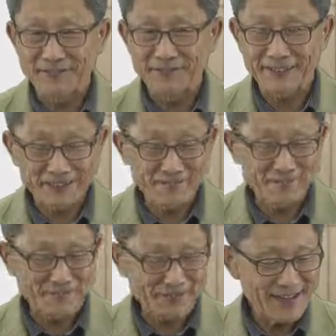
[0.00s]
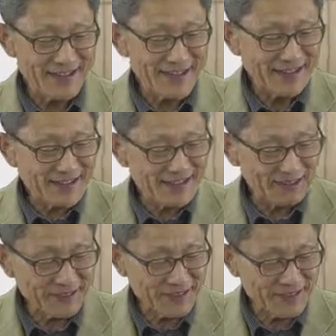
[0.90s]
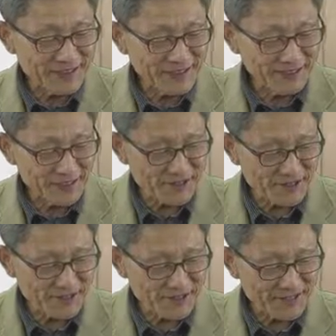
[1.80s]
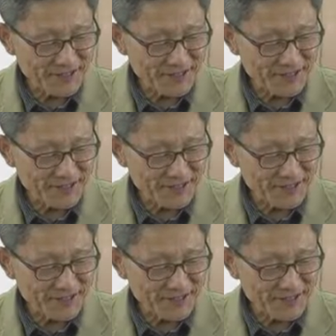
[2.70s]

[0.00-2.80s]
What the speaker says: Okay, so these three conditions